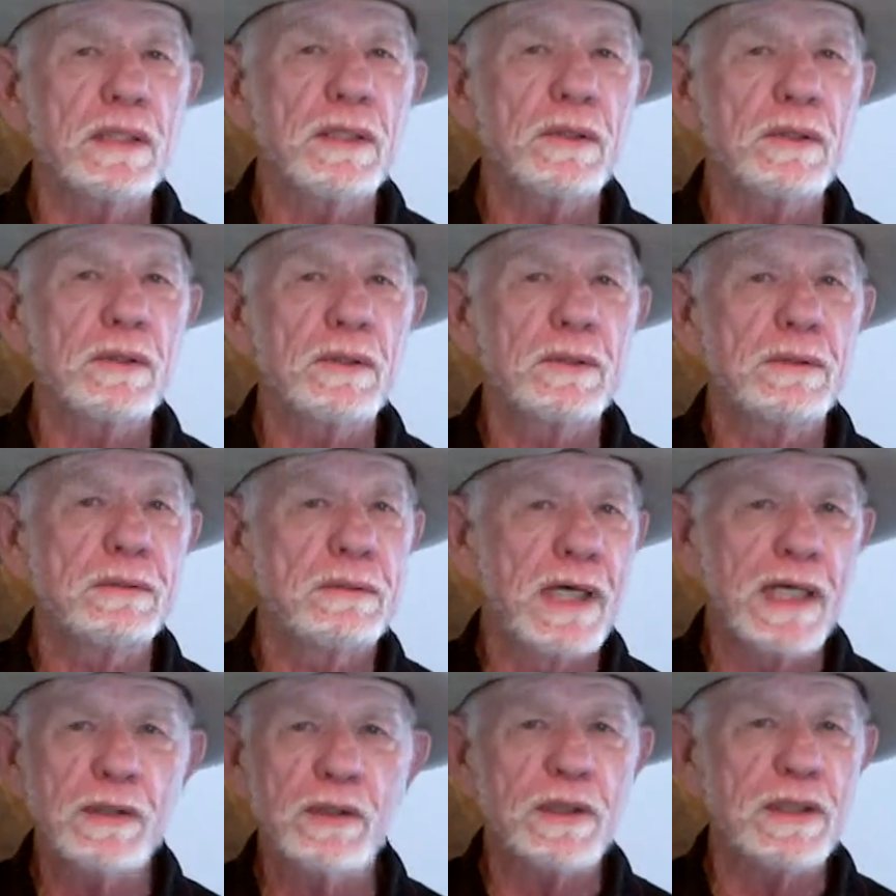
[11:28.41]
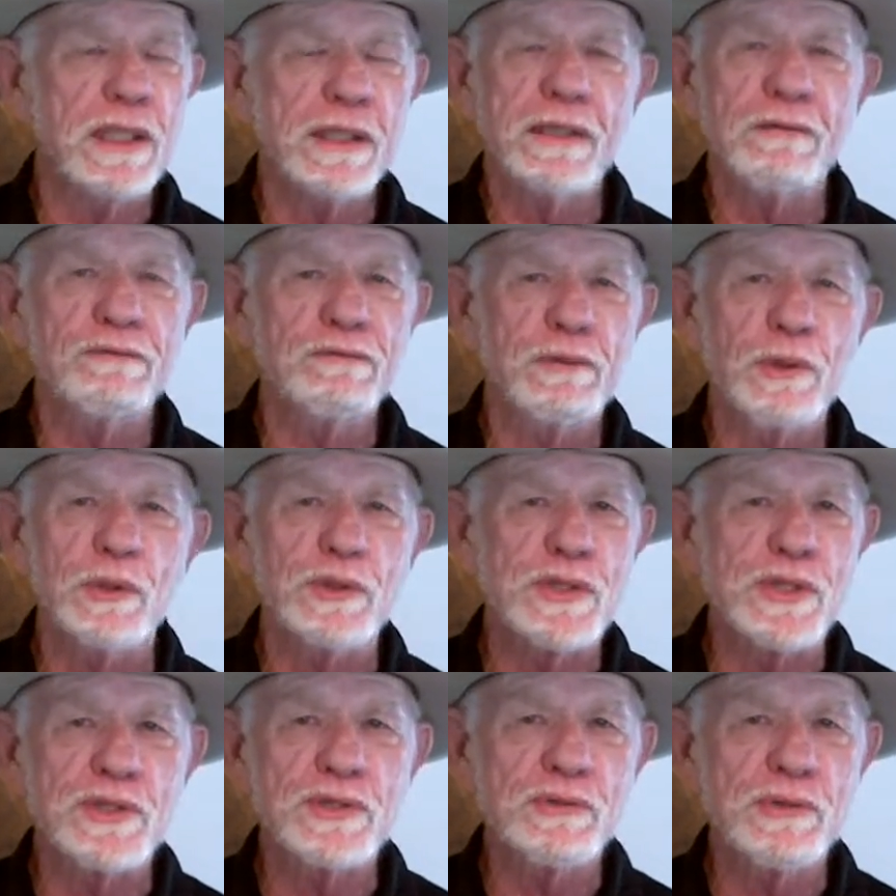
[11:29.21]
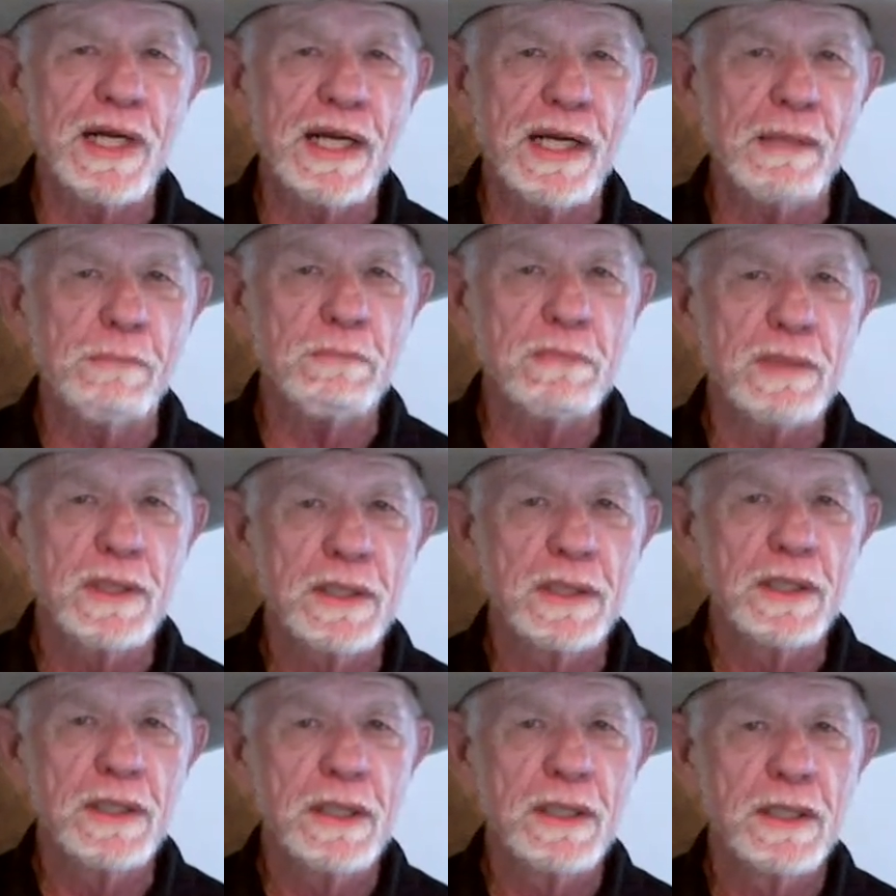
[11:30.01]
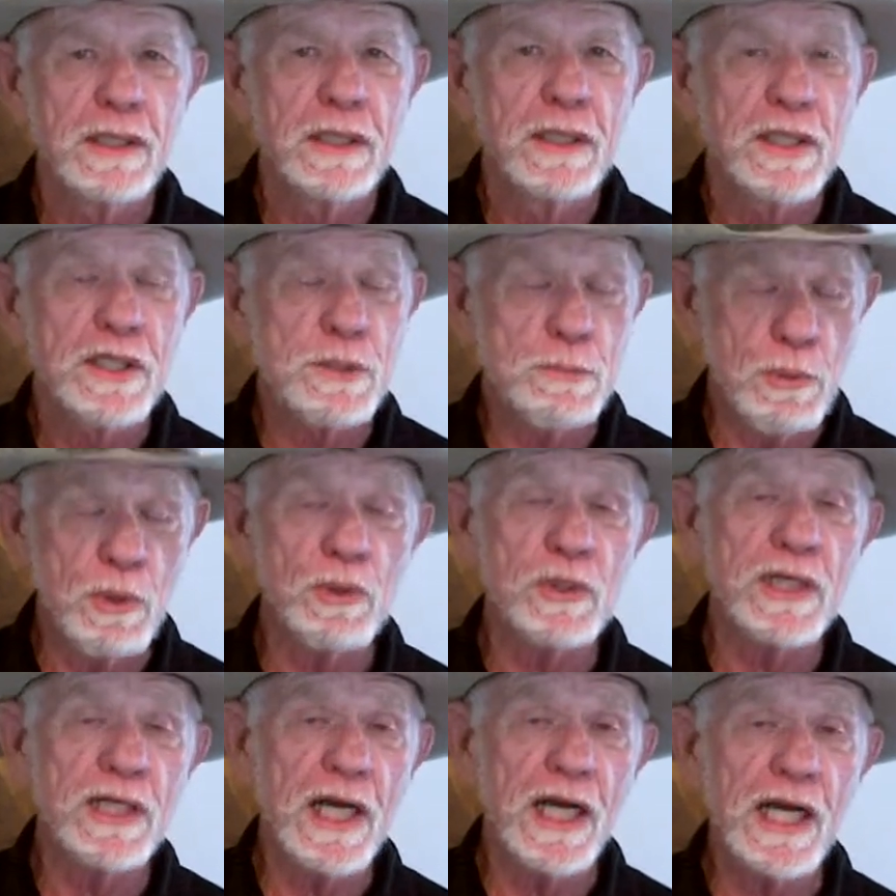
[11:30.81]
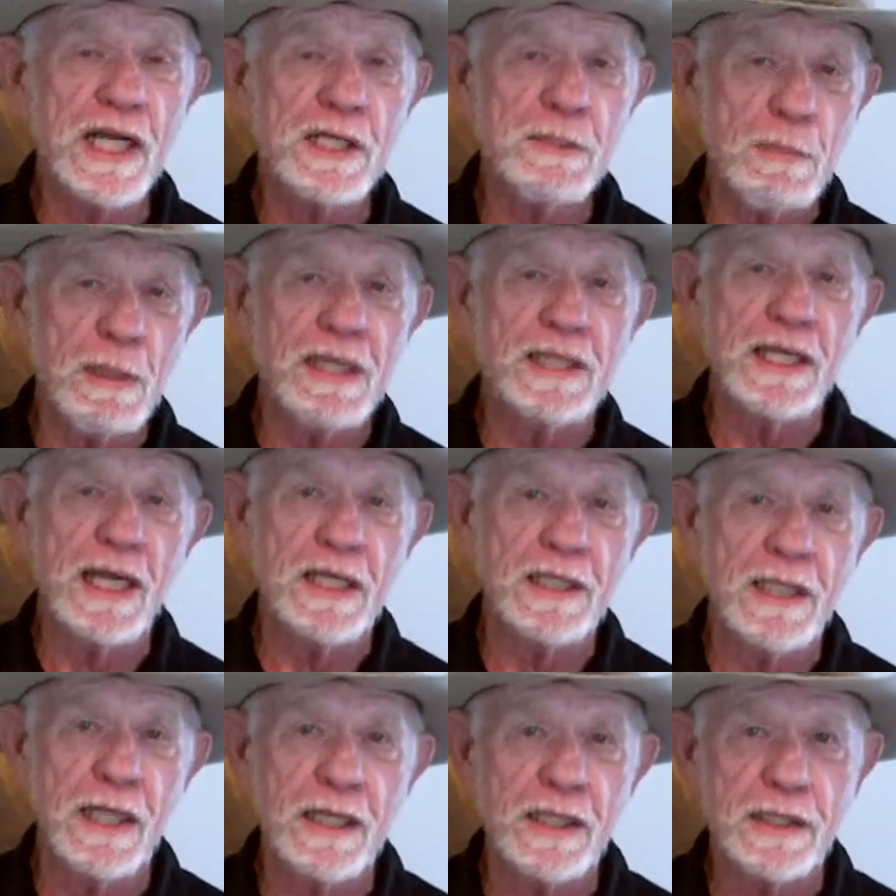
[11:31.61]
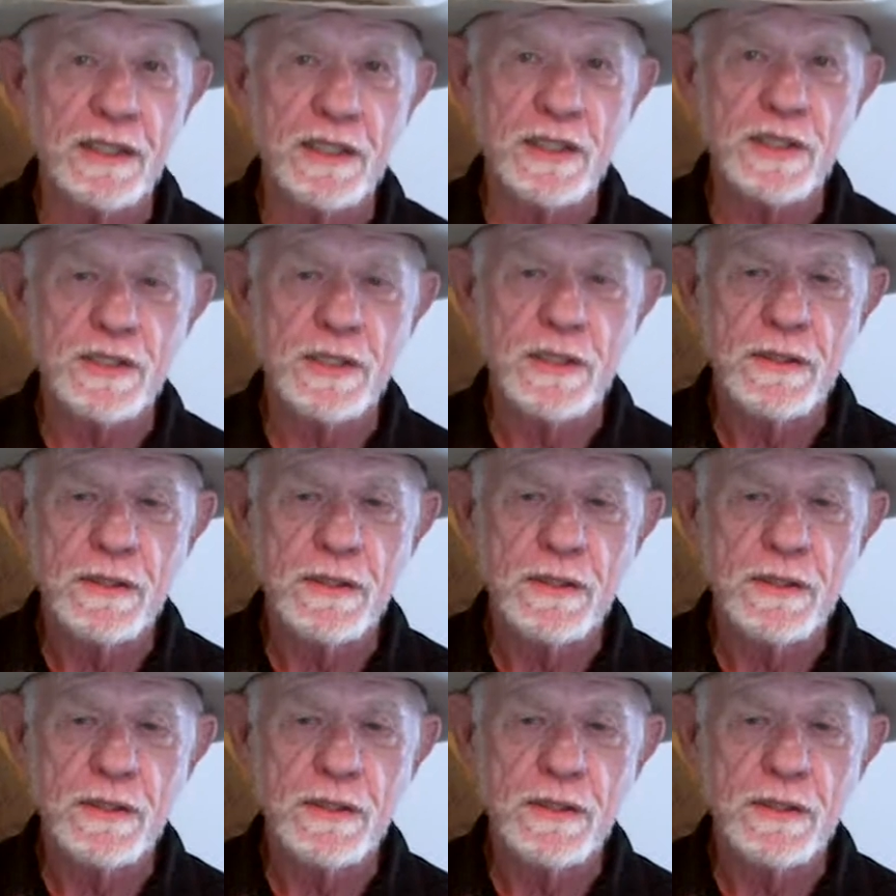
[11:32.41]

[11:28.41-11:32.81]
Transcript: Oh, I looked like a frozen tramp. Spook and I spent that night in a